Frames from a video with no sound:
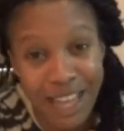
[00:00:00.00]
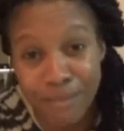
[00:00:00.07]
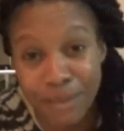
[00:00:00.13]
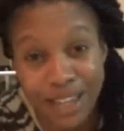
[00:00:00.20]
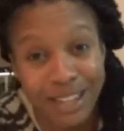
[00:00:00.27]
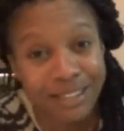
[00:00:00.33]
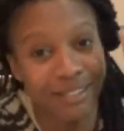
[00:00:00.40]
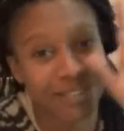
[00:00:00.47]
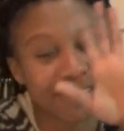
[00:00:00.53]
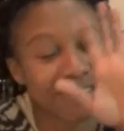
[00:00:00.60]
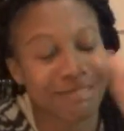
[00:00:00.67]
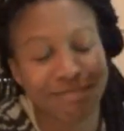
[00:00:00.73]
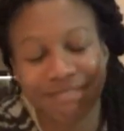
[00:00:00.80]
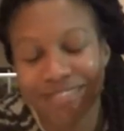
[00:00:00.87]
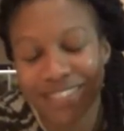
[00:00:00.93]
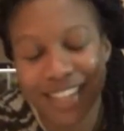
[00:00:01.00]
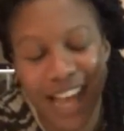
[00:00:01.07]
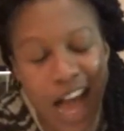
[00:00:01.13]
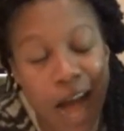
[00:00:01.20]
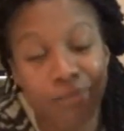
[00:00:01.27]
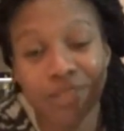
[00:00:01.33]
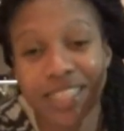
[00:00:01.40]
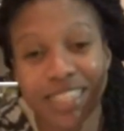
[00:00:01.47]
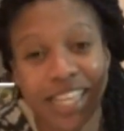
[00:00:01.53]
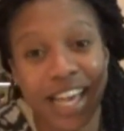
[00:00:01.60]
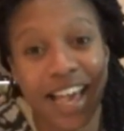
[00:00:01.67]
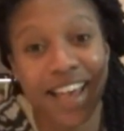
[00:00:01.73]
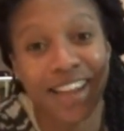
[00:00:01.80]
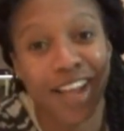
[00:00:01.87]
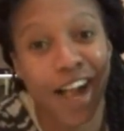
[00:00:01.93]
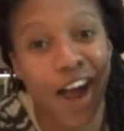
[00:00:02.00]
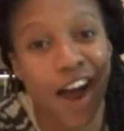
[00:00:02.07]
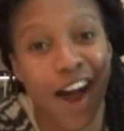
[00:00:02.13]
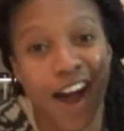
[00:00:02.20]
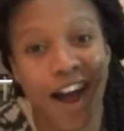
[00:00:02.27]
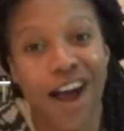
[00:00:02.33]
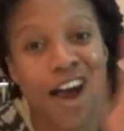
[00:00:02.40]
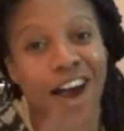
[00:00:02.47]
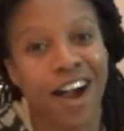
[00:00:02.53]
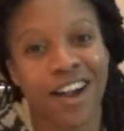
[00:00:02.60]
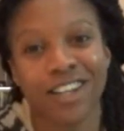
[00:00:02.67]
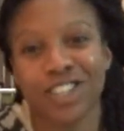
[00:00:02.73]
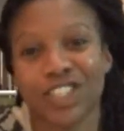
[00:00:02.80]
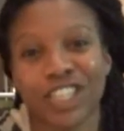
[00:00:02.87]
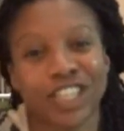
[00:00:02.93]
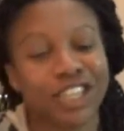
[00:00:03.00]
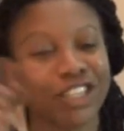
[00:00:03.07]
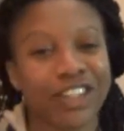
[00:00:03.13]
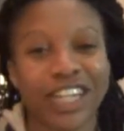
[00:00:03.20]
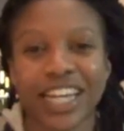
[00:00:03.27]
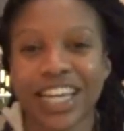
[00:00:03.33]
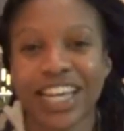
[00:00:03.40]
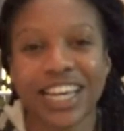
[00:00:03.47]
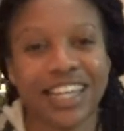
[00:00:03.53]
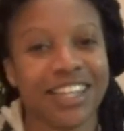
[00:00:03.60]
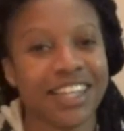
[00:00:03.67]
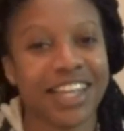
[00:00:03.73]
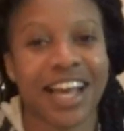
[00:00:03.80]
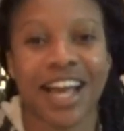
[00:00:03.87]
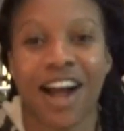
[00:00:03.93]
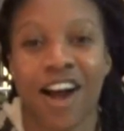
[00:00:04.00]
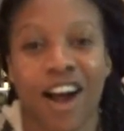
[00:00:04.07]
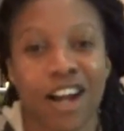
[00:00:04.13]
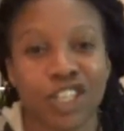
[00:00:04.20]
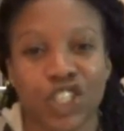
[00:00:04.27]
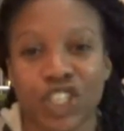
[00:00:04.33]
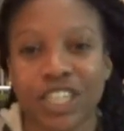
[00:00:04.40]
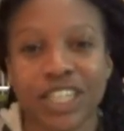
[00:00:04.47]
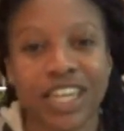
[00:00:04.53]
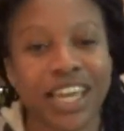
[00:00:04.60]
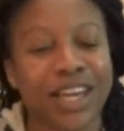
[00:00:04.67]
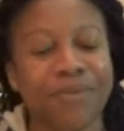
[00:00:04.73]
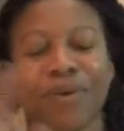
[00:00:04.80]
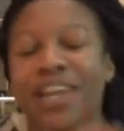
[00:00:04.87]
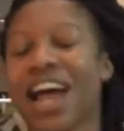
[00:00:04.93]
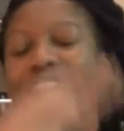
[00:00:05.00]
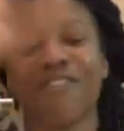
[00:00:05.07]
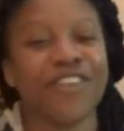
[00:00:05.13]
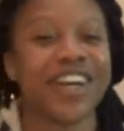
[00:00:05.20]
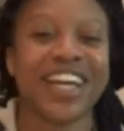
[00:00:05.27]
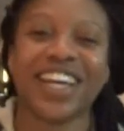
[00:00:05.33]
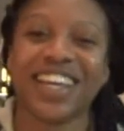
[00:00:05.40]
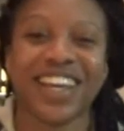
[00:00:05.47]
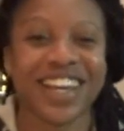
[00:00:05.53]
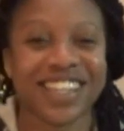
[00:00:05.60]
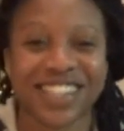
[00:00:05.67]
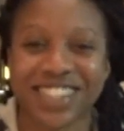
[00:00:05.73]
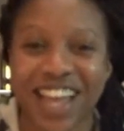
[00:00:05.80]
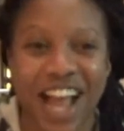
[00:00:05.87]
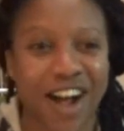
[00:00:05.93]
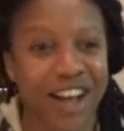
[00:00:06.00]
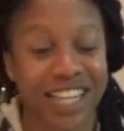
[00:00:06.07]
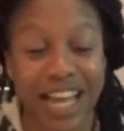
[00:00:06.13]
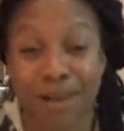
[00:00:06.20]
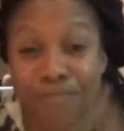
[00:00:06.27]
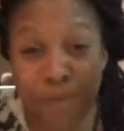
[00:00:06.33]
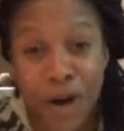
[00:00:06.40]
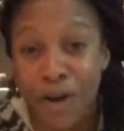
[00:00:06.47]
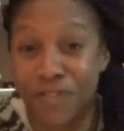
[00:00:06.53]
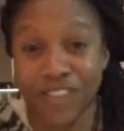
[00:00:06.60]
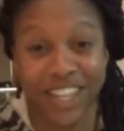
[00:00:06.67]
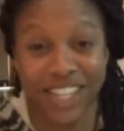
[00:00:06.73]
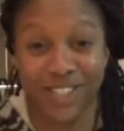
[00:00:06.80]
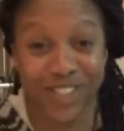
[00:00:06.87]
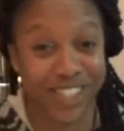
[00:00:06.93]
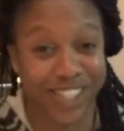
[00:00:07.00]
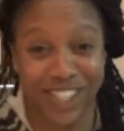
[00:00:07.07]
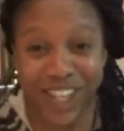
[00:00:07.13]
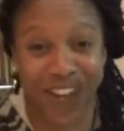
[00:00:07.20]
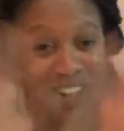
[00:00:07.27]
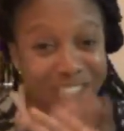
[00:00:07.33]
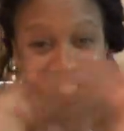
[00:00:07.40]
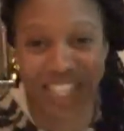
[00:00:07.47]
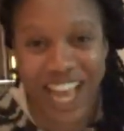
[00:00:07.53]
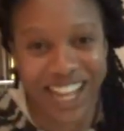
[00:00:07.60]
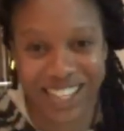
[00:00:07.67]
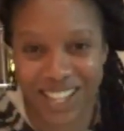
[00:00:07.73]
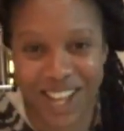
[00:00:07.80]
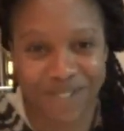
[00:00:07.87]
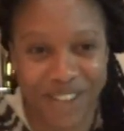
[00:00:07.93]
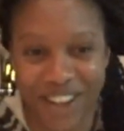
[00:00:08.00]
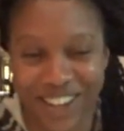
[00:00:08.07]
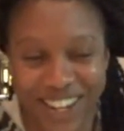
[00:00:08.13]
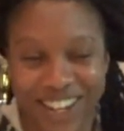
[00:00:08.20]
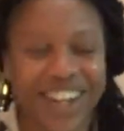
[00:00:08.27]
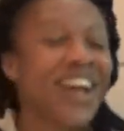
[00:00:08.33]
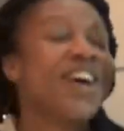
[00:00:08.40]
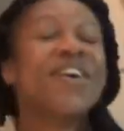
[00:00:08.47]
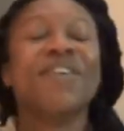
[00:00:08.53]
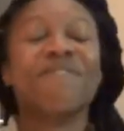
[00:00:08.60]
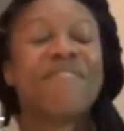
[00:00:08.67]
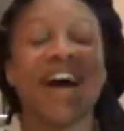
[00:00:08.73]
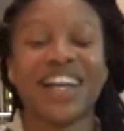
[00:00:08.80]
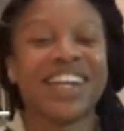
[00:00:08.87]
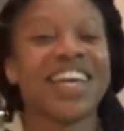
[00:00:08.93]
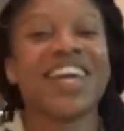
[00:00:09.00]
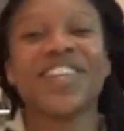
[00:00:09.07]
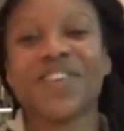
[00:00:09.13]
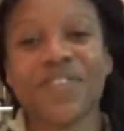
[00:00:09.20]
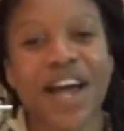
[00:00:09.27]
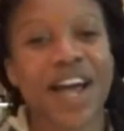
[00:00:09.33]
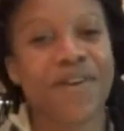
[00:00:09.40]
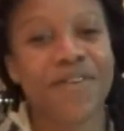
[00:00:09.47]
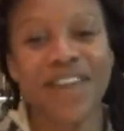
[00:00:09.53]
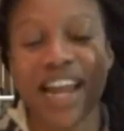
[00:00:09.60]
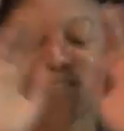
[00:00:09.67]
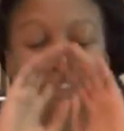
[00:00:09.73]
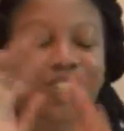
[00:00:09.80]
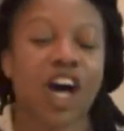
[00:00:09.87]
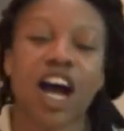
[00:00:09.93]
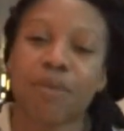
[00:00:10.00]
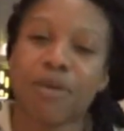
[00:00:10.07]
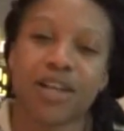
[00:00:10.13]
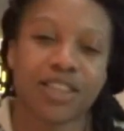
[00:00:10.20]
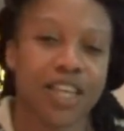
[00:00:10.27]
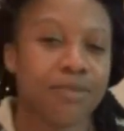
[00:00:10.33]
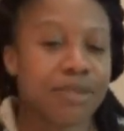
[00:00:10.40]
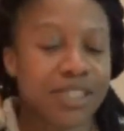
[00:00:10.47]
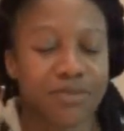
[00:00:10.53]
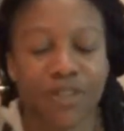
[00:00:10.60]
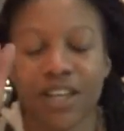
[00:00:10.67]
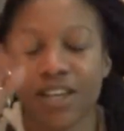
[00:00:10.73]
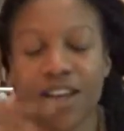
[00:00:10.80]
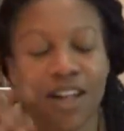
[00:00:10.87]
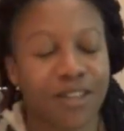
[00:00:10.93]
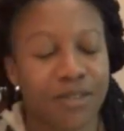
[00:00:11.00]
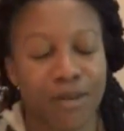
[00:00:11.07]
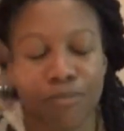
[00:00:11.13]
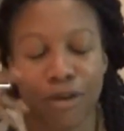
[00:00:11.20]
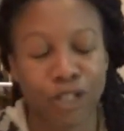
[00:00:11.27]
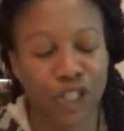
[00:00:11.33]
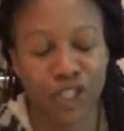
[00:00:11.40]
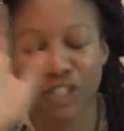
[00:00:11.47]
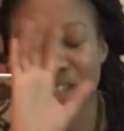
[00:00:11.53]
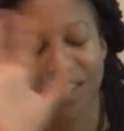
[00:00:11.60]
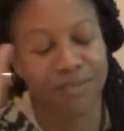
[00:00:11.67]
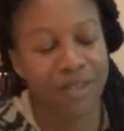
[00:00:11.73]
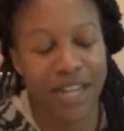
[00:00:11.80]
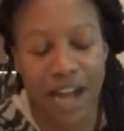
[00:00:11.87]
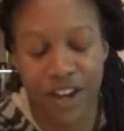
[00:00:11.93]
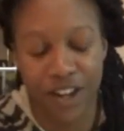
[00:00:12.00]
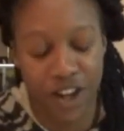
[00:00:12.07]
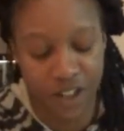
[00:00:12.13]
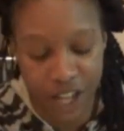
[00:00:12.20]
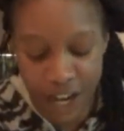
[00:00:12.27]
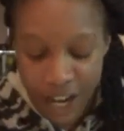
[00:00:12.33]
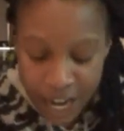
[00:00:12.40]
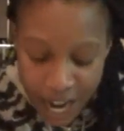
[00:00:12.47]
I mean, I'm just saying, RG3, RG knee, whatever he is now. I got both knees all jacked up out here. But either way, we're not even gonna talk about them because we're gonna get all emotional and we're not gonna go there.